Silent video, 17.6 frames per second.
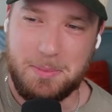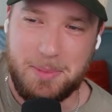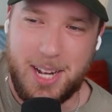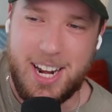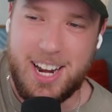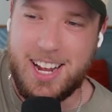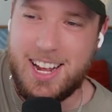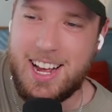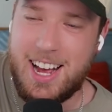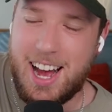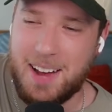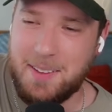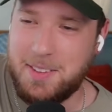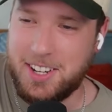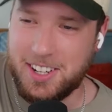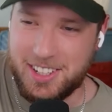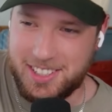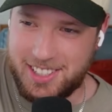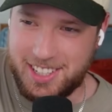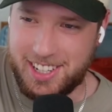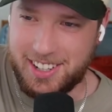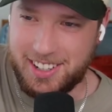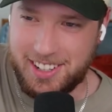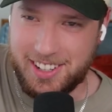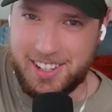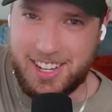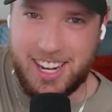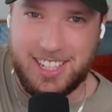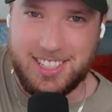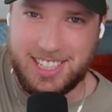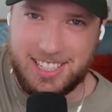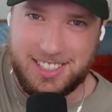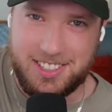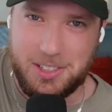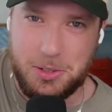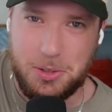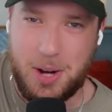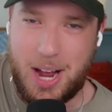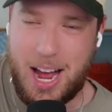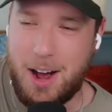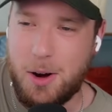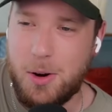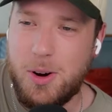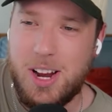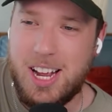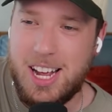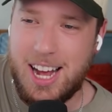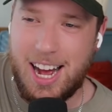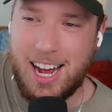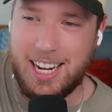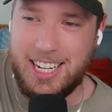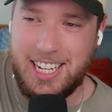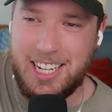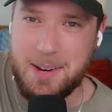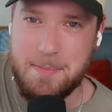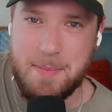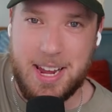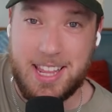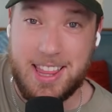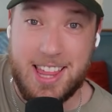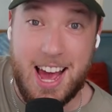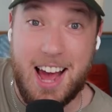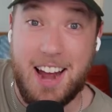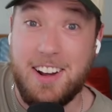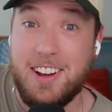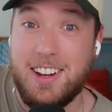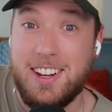But I'm curious to hear your case as to how he can make that